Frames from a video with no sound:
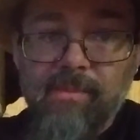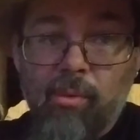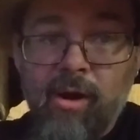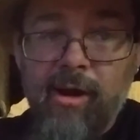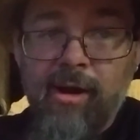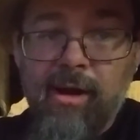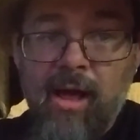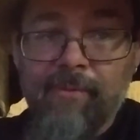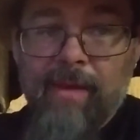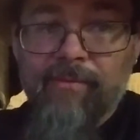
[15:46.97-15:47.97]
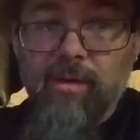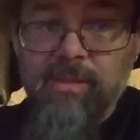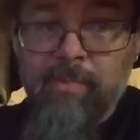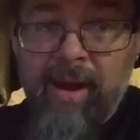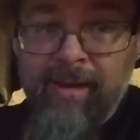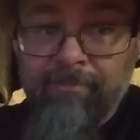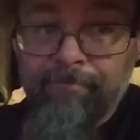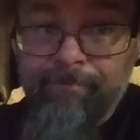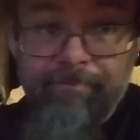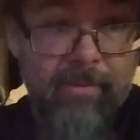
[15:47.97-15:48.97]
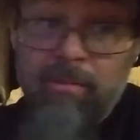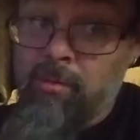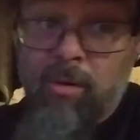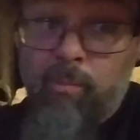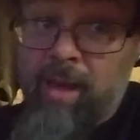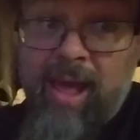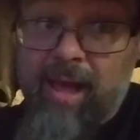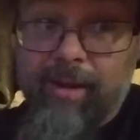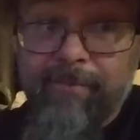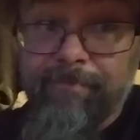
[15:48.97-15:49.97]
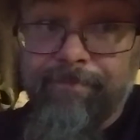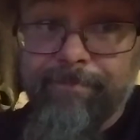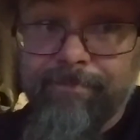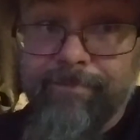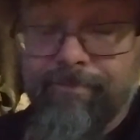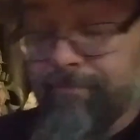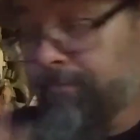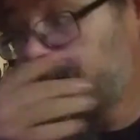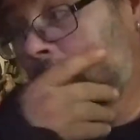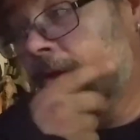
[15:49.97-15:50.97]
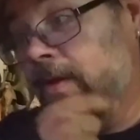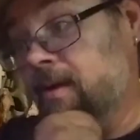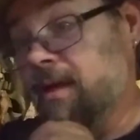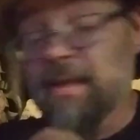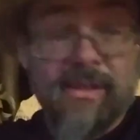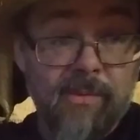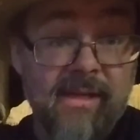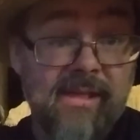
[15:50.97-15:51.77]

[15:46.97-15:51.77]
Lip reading: enough after a spanking, they won't go back. Well, that's what it did,